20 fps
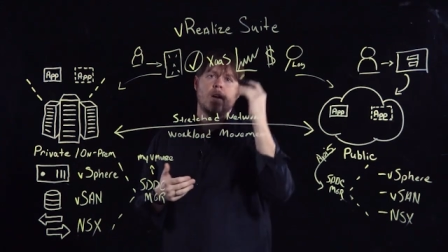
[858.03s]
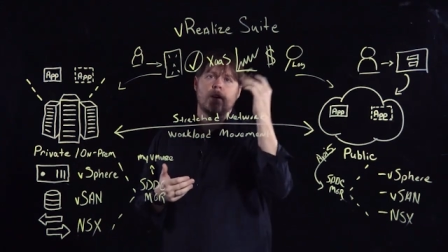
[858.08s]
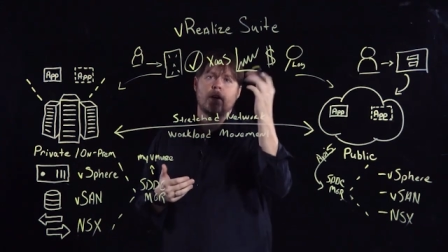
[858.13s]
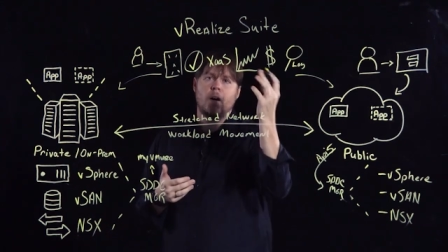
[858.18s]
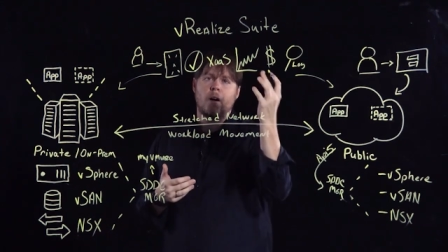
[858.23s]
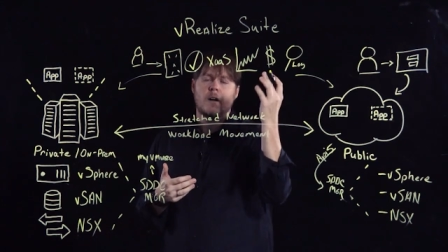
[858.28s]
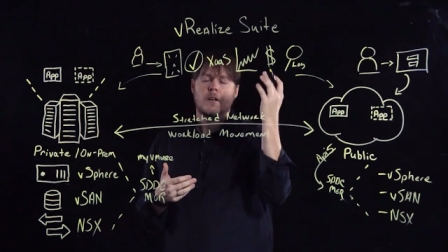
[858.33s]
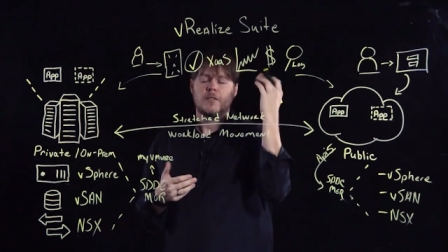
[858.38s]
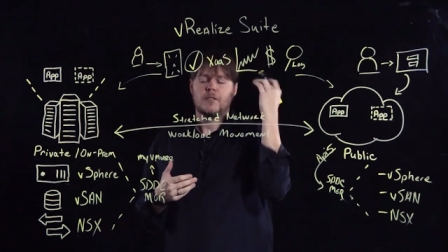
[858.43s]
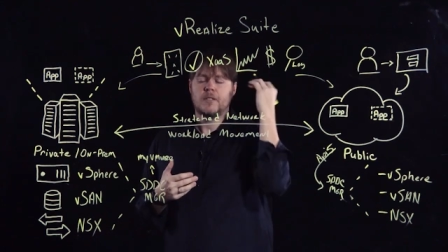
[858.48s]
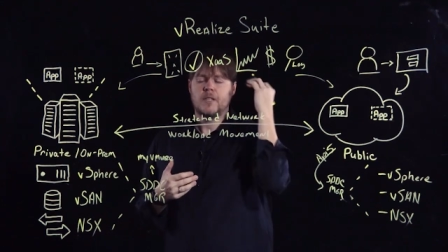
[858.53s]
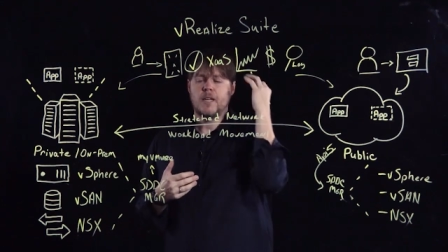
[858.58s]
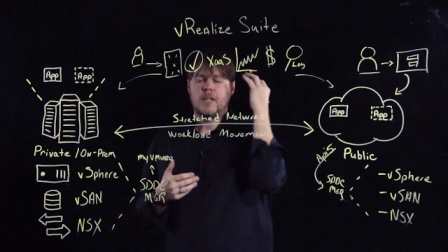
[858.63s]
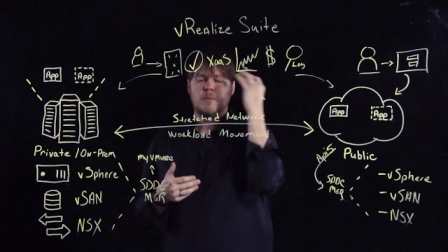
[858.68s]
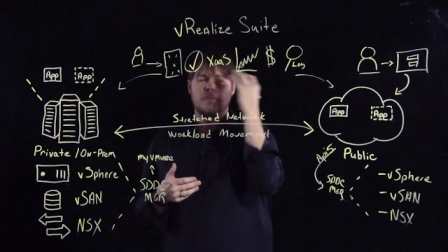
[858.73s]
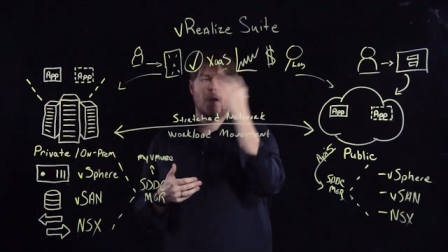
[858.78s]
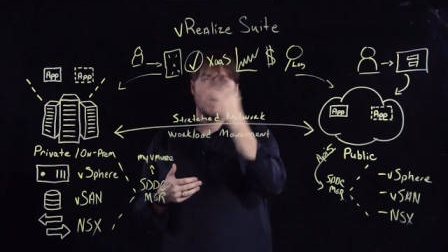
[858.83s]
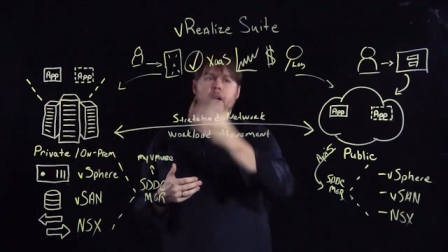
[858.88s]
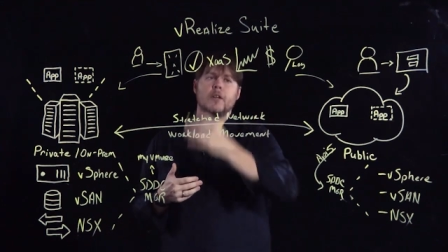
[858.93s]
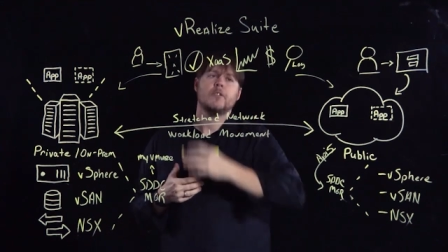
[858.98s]

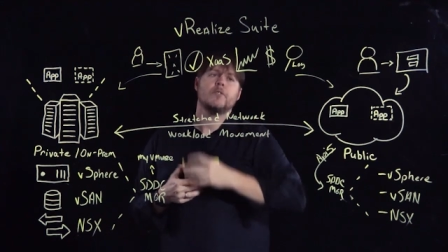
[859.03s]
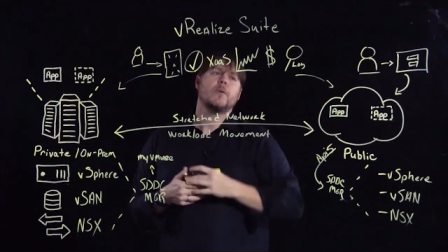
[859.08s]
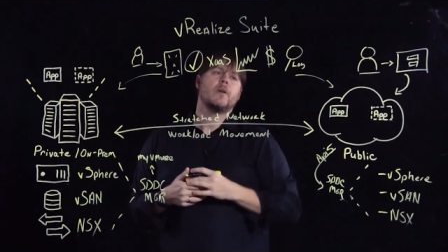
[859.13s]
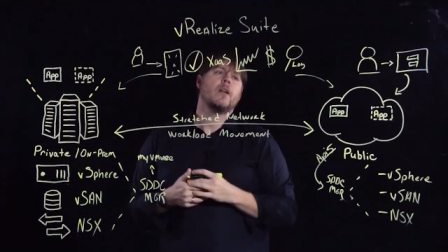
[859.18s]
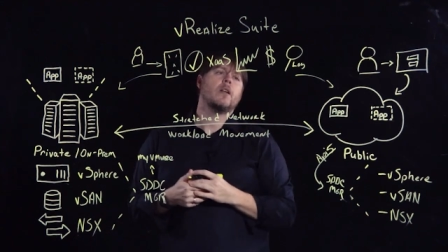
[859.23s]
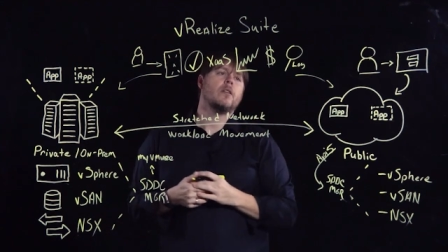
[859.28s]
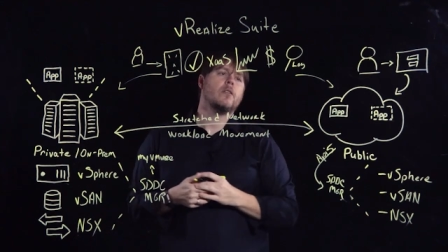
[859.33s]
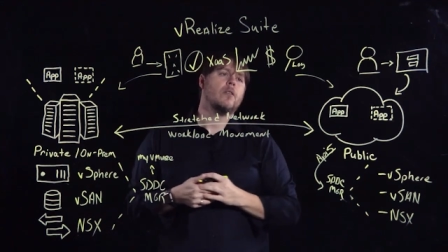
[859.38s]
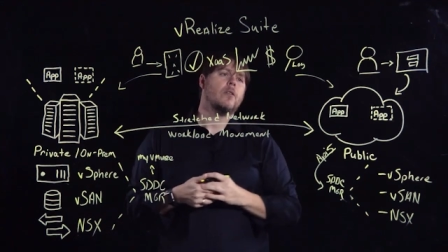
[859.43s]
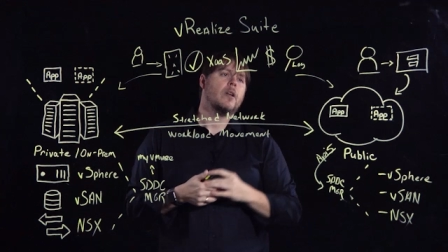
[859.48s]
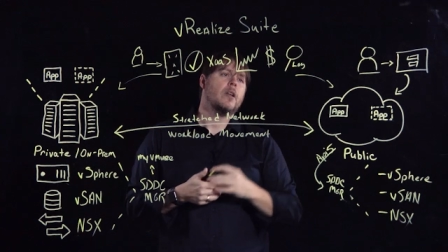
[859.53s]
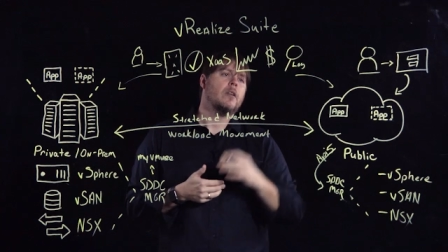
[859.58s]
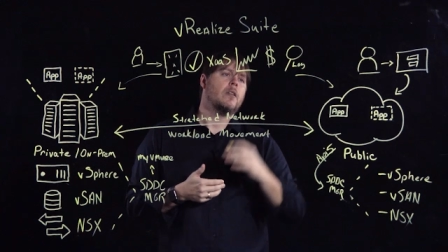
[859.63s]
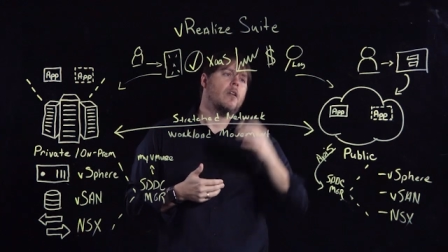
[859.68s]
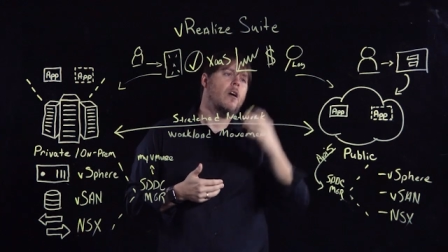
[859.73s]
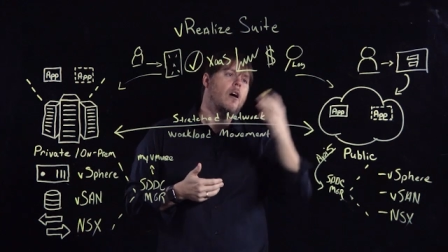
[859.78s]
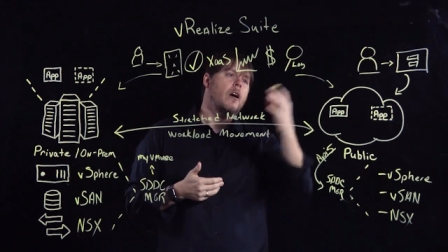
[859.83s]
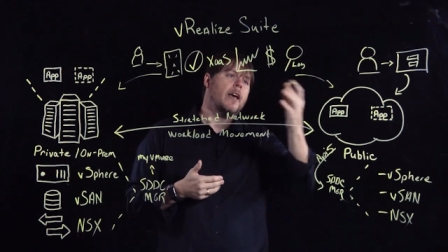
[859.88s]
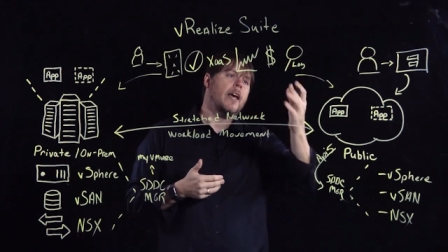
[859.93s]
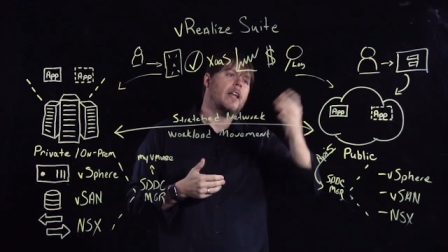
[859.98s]
costing, monitoring, alerting,
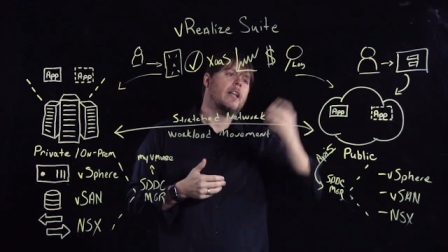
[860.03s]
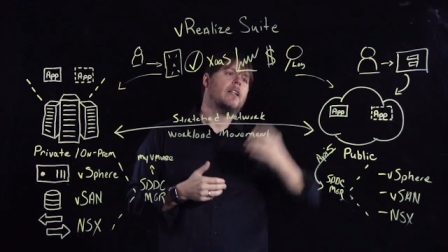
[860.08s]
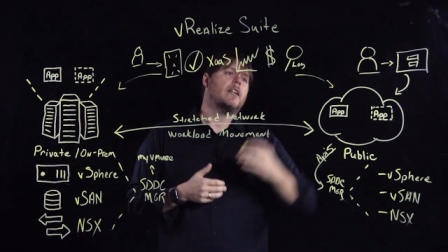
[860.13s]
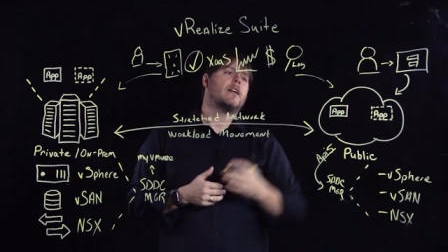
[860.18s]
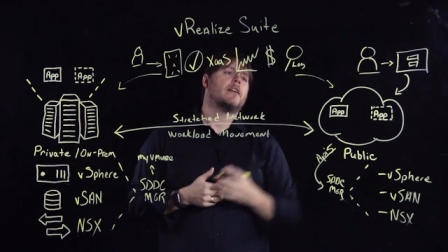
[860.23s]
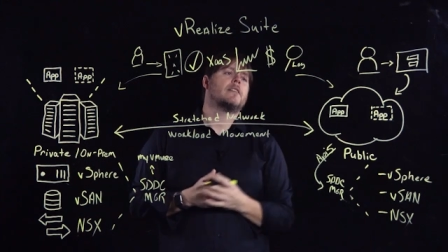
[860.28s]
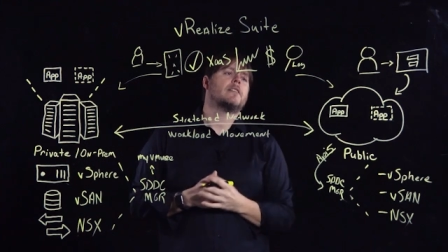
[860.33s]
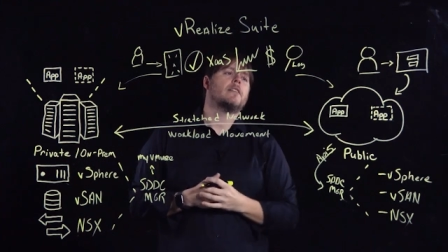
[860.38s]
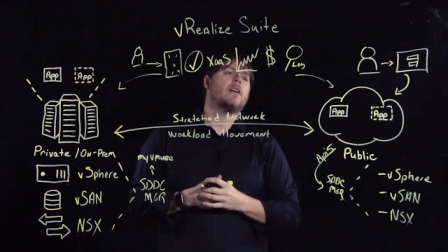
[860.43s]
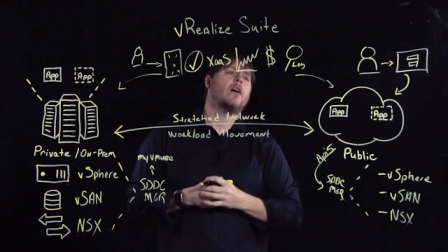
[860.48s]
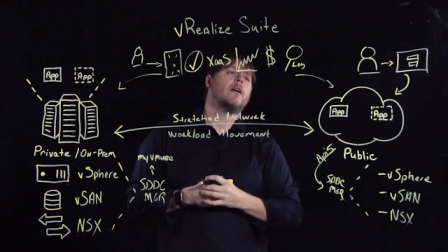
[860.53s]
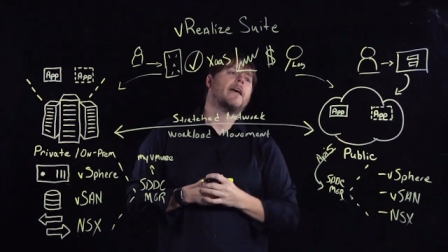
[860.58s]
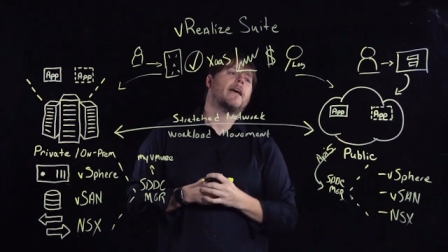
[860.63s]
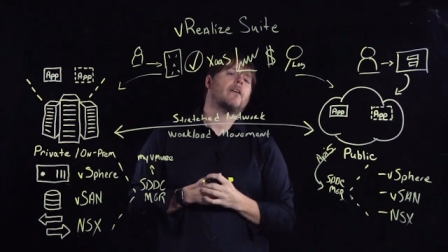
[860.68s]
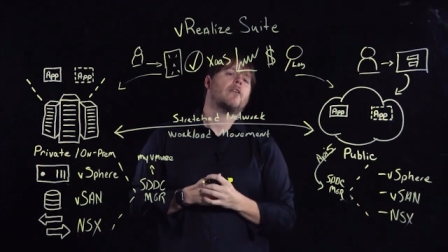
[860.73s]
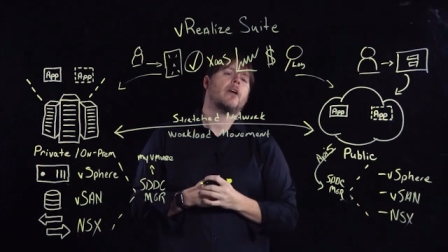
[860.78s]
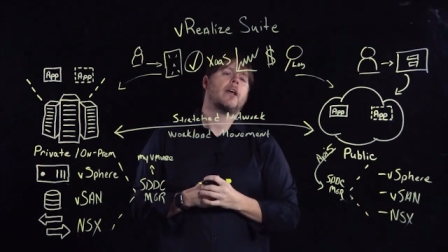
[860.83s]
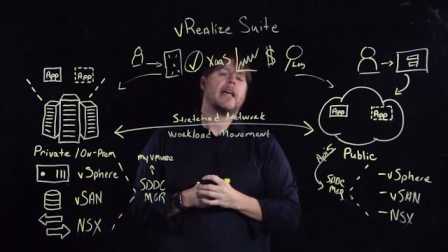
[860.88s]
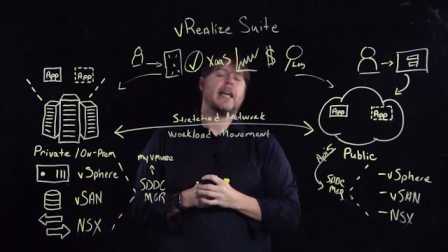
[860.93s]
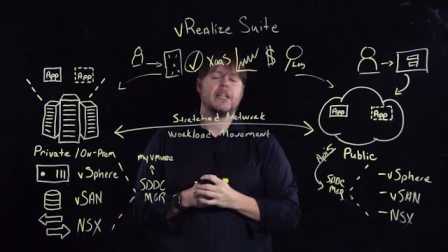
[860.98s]
log analytics, and log
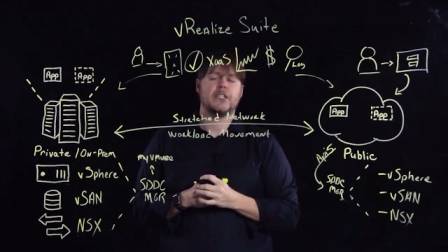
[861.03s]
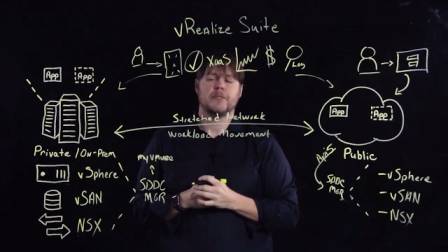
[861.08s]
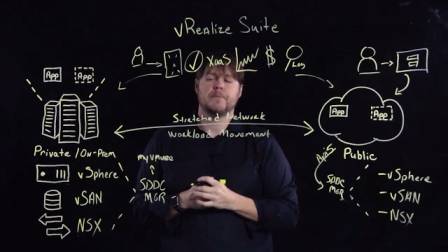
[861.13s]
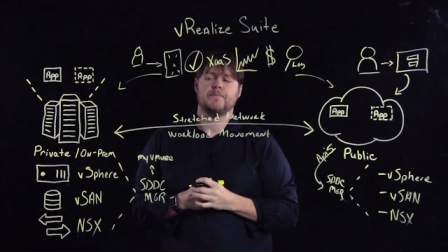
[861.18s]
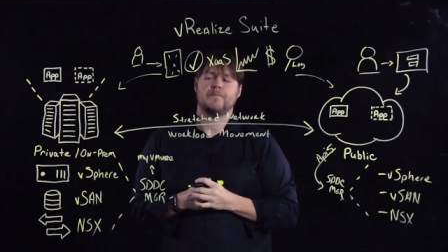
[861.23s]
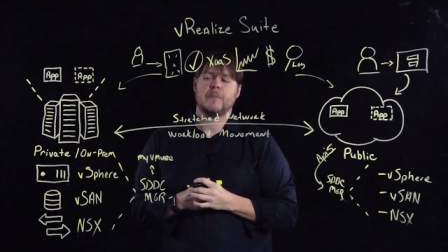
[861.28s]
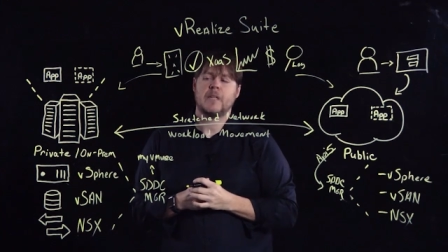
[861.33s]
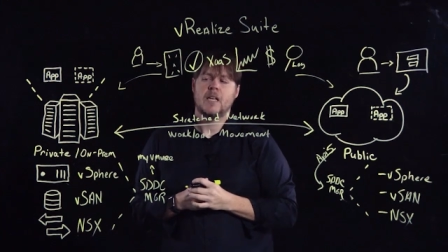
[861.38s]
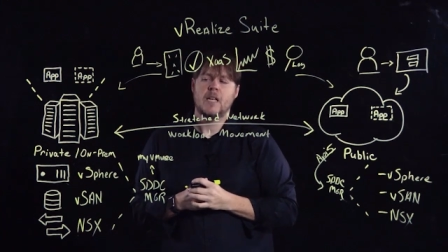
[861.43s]
aggregation.